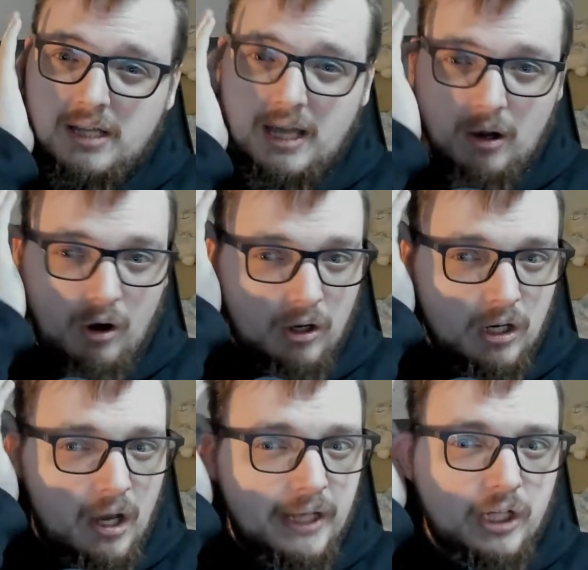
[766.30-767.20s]

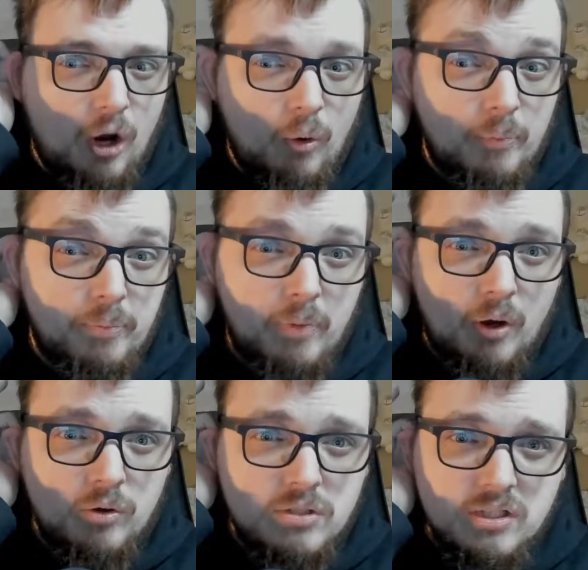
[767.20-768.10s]
Online co-op
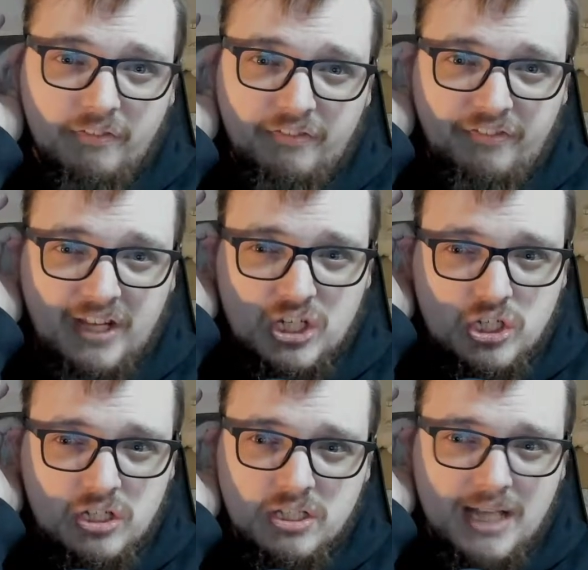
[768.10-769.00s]
modes,
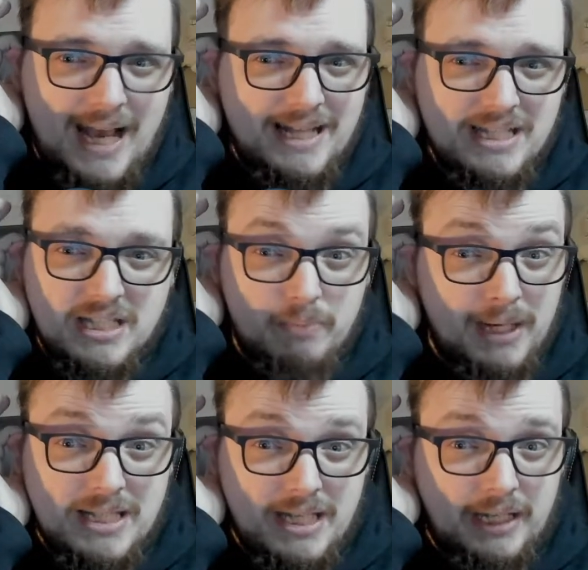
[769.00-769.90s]
features, and
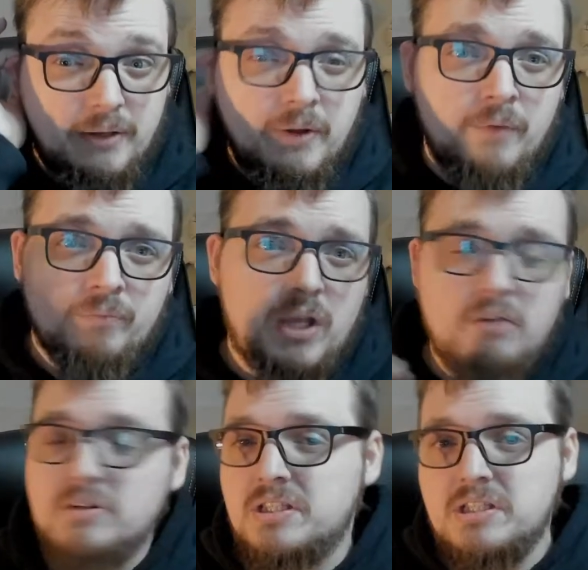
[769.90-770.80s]
stability. There
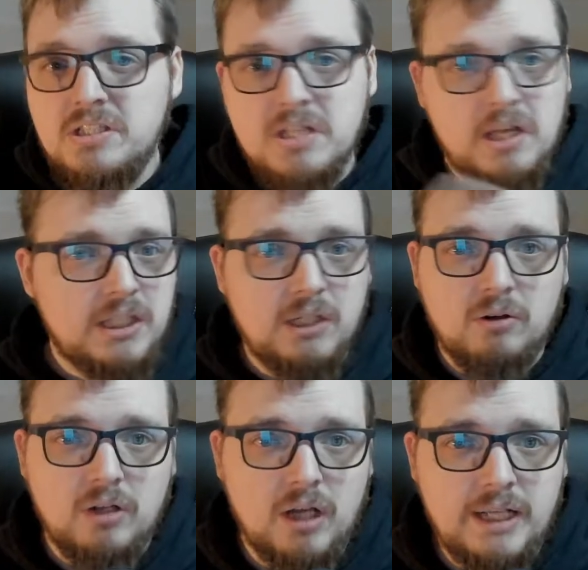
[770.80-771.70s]
is nothing
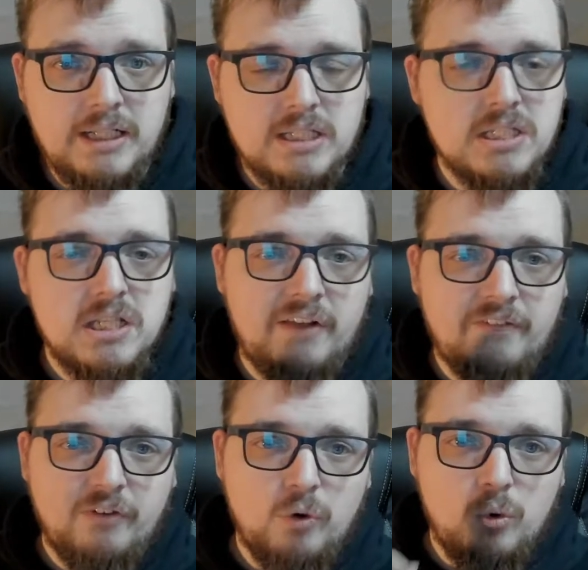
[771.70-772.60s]
online. This is a
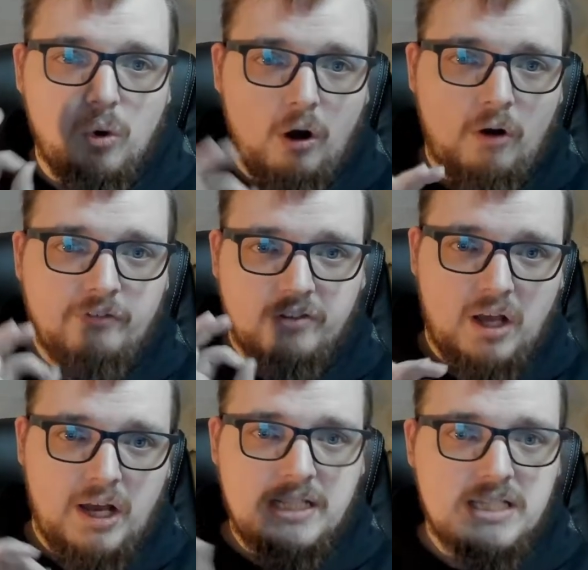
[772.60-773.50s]
full
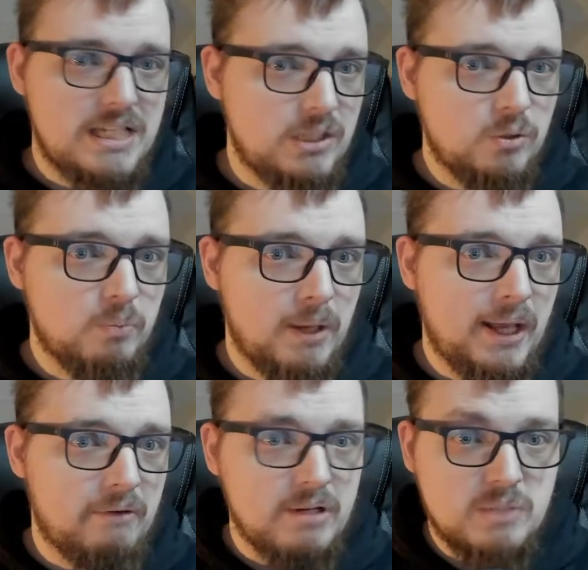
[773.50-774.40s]
offline single
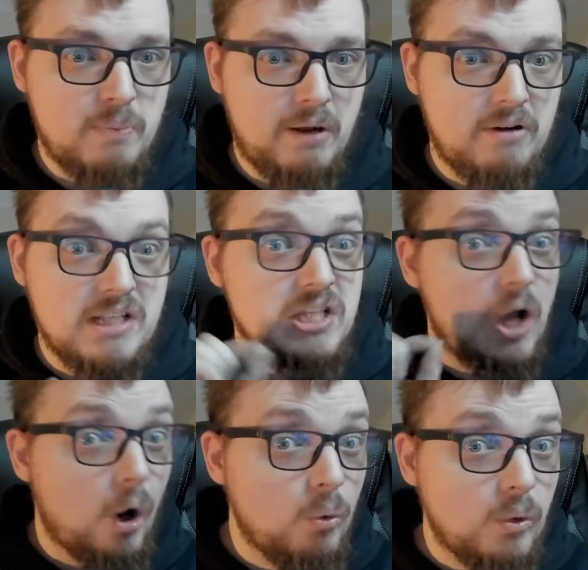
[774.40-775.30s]
player experience
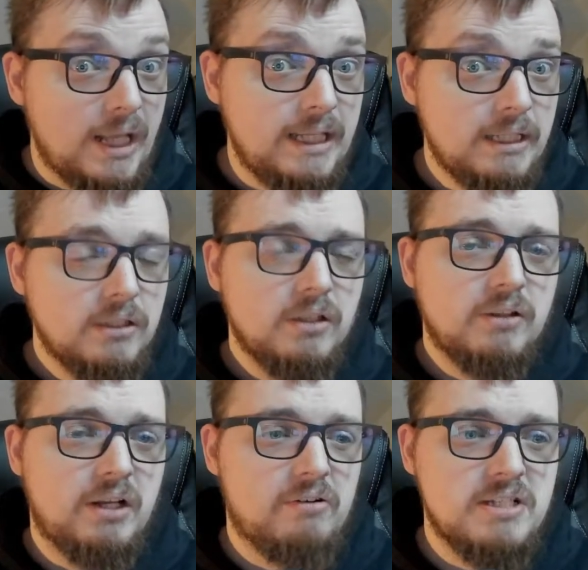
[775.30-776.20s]
only.
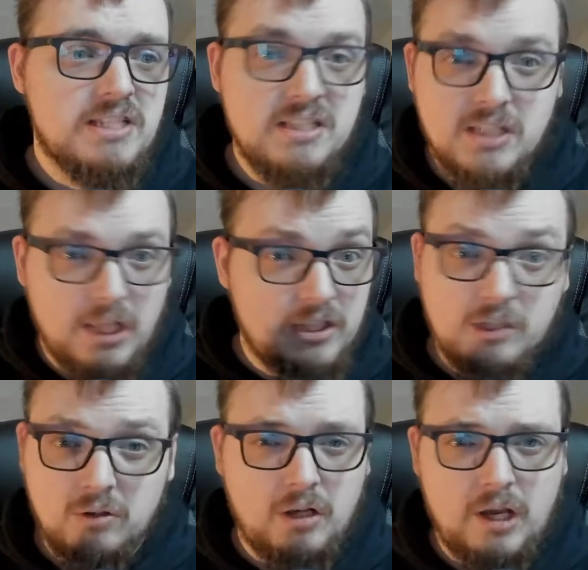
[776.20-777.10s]
There is nothing
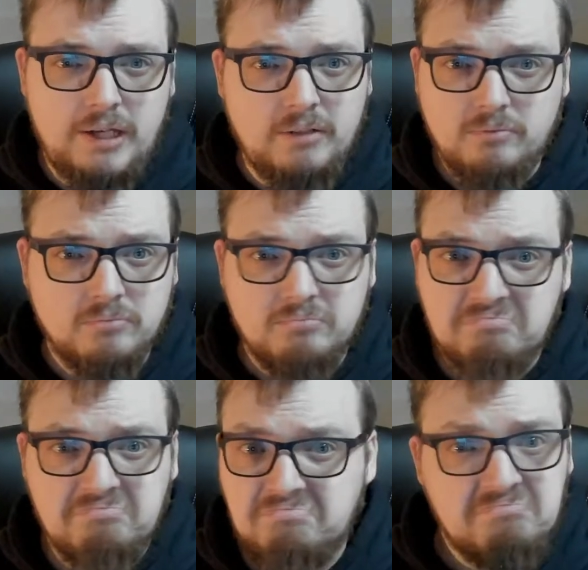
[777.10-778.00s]
online
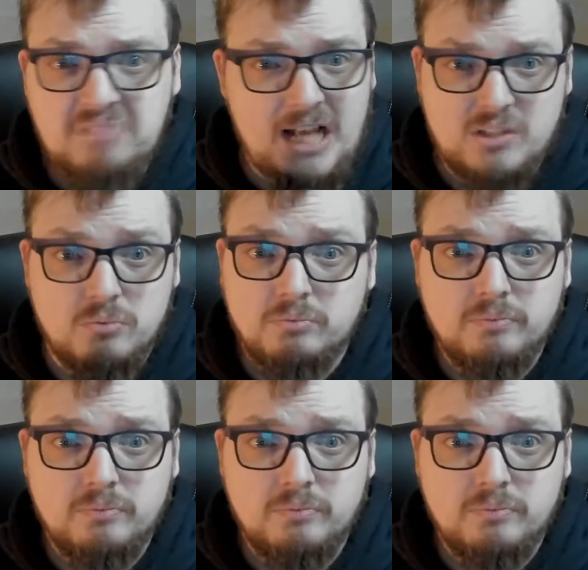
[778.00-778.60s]
at all.